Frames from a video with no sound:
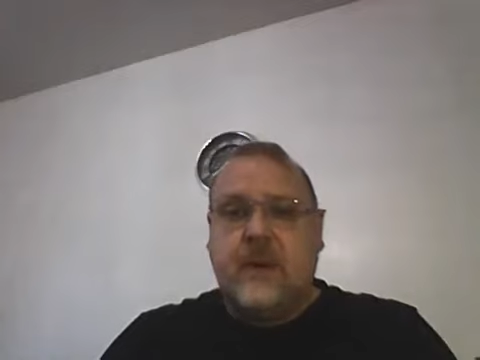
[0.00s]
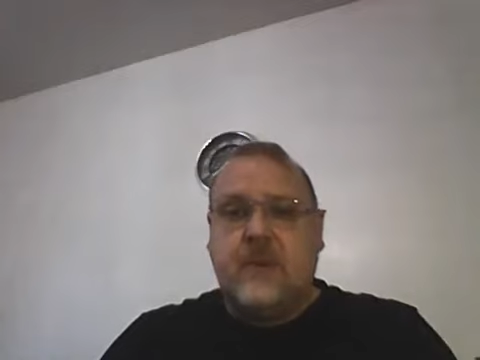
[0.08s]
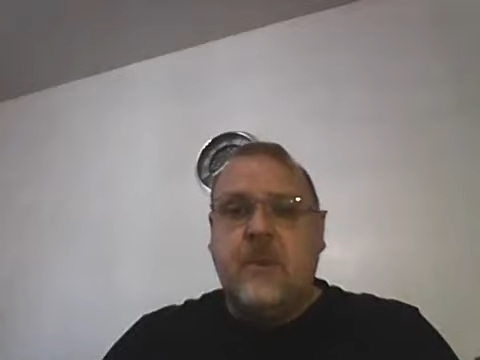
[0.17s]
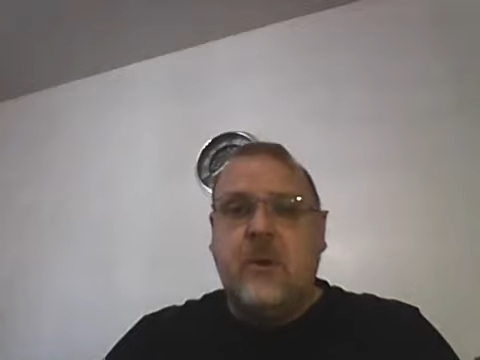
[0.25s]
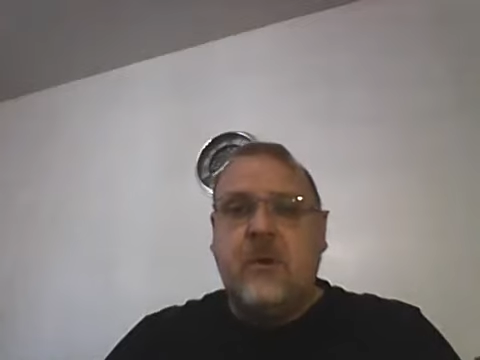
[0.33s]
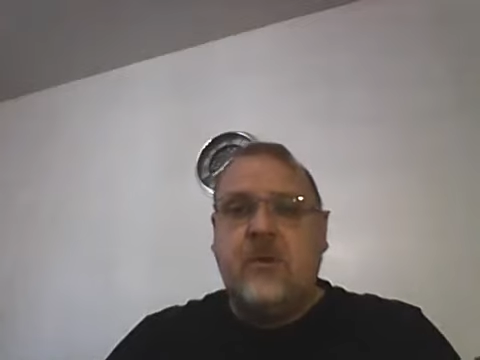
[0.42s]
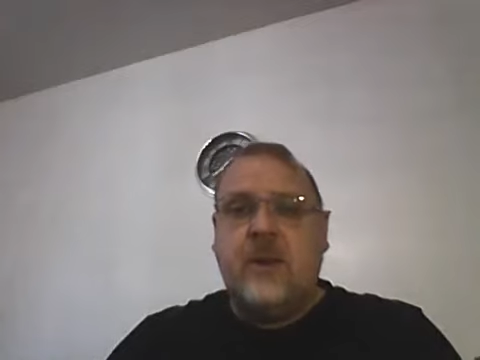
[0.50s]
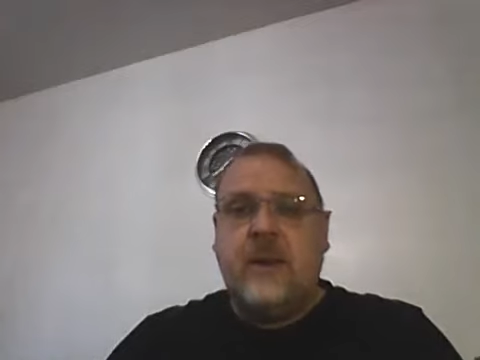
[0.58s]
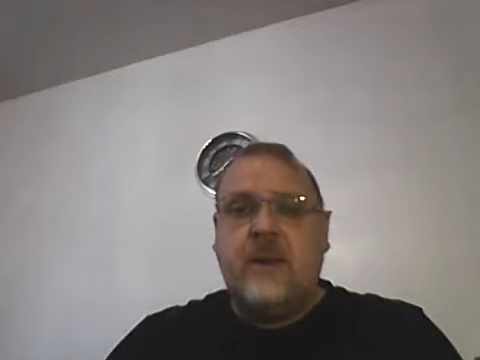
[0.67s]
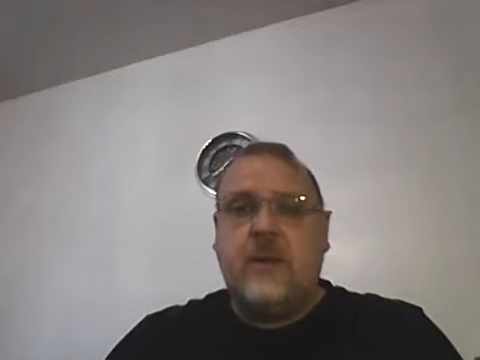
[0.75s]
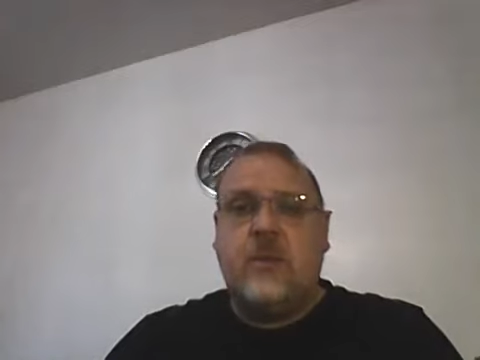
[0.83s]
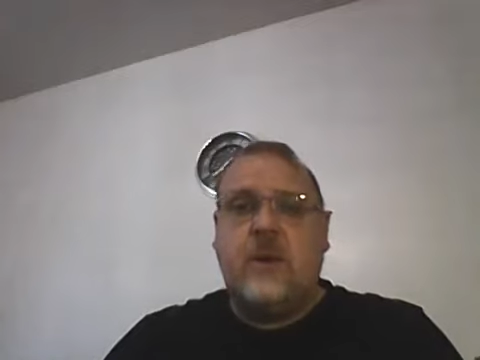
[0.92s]

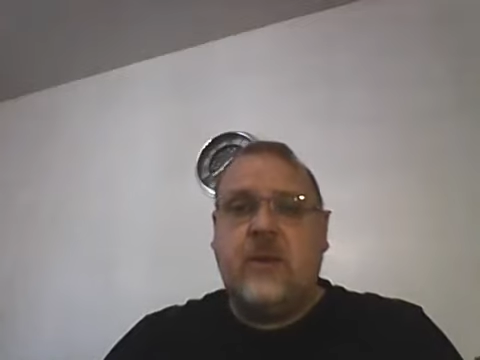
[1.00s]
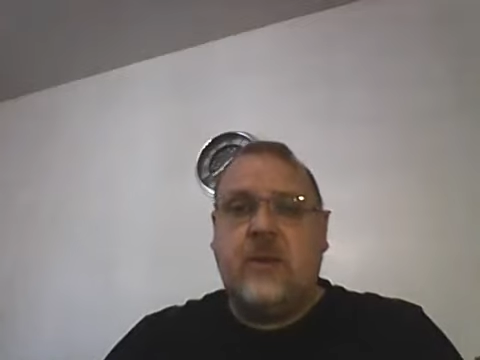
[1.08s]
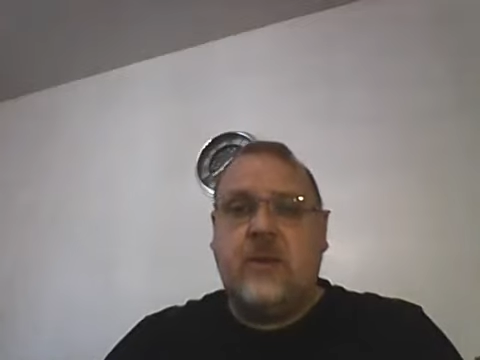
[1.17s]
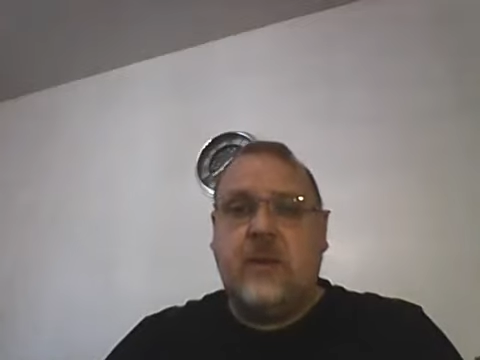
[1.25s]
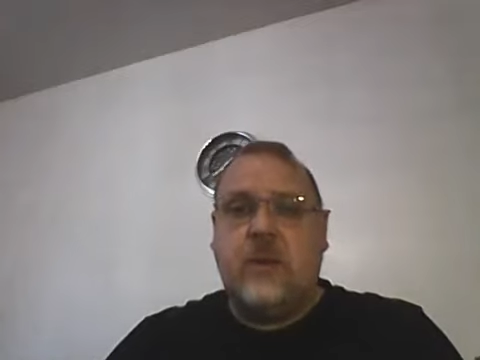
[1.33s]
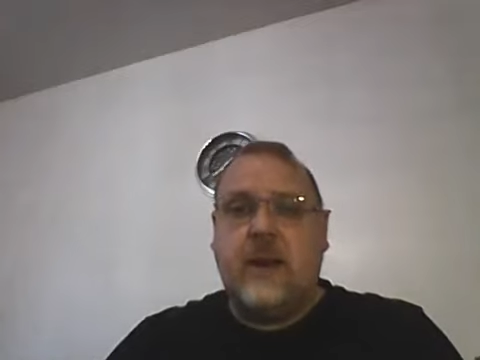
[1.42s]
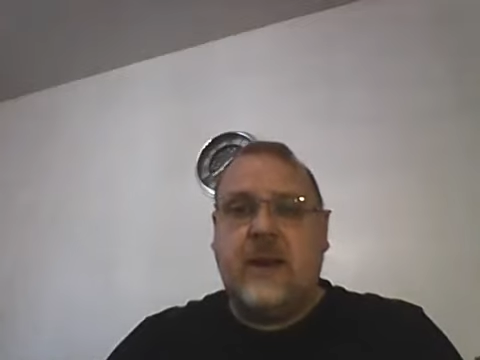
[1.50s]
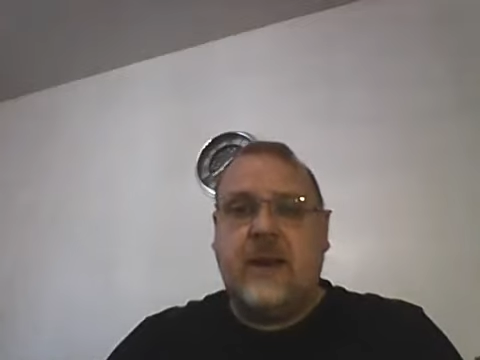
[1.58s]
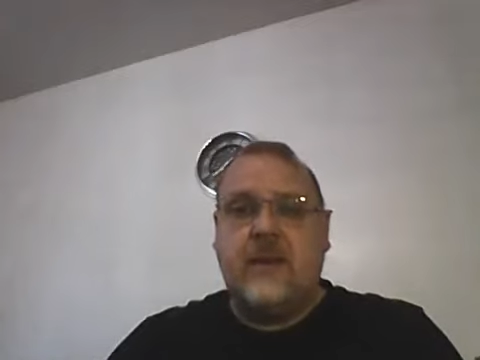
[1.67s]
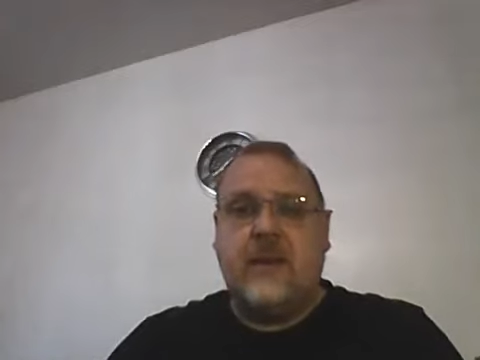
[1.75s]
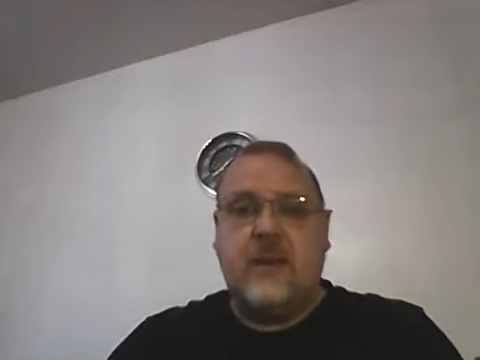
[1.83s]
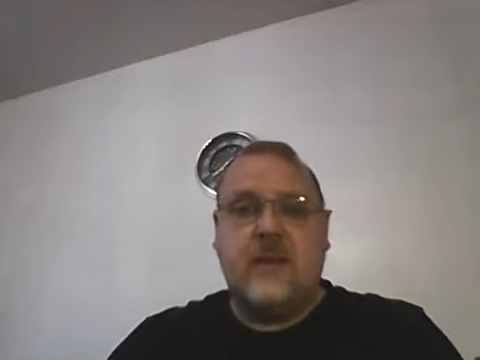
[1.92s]
moving with the way
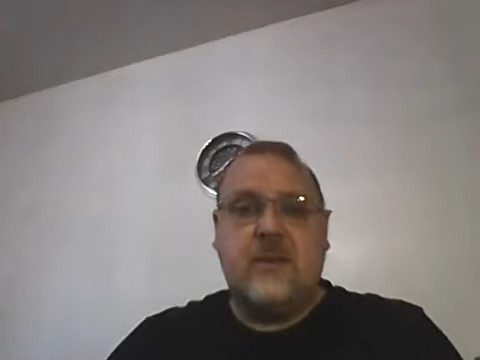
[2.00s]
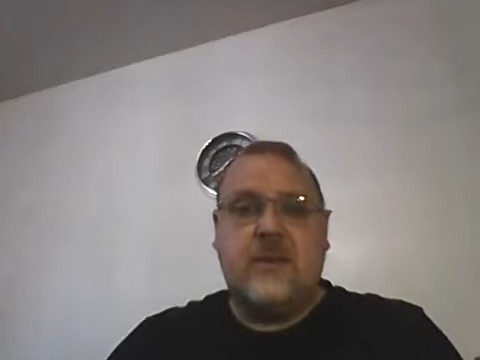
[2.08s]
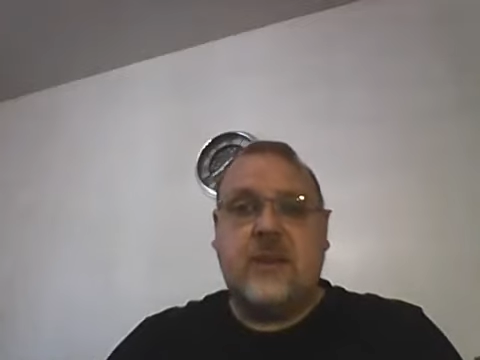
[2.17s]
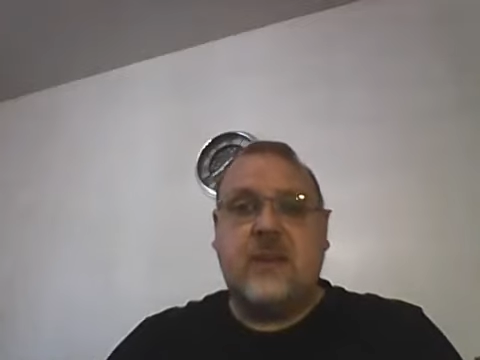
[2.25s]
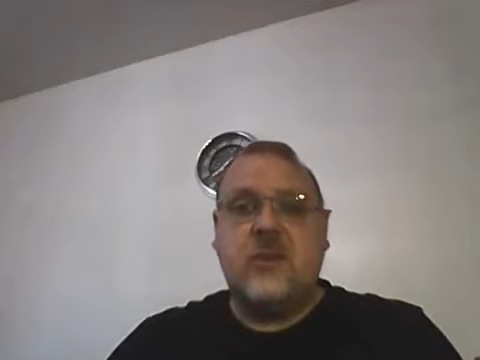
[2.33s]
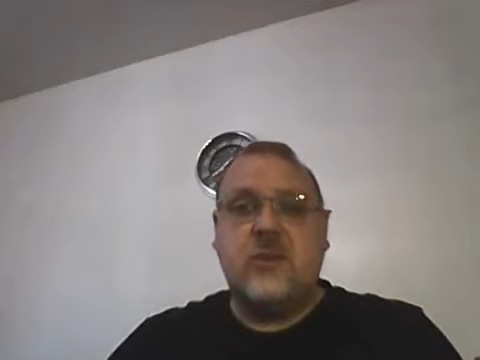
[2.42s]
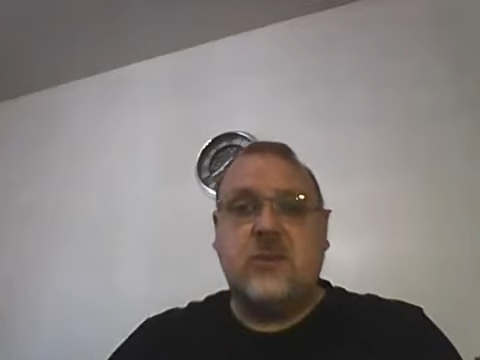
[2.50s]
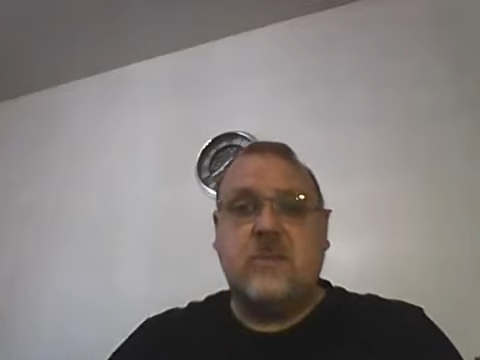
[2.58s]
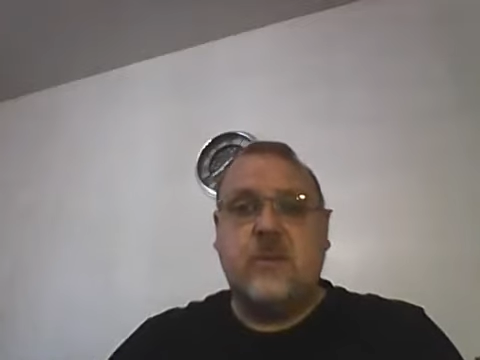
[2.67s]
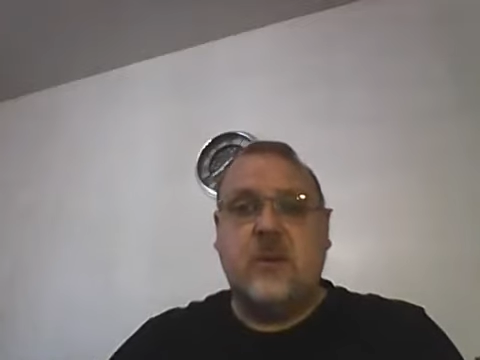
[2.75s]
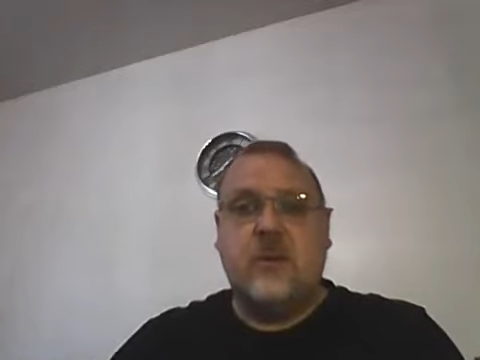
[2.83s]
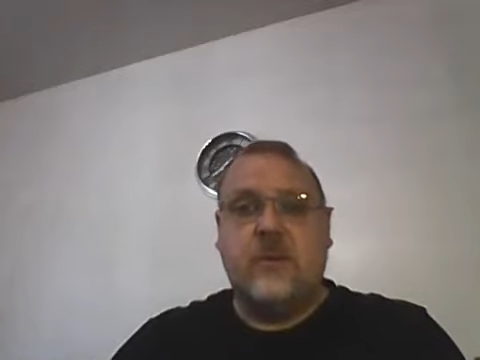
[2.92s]
that things should
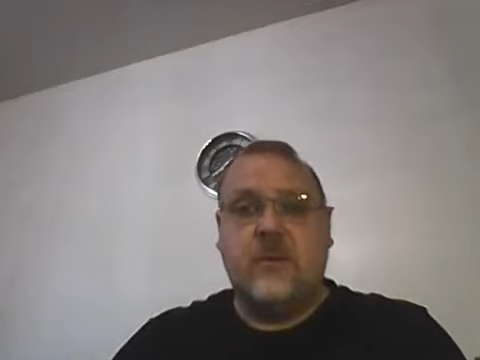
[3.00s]
move.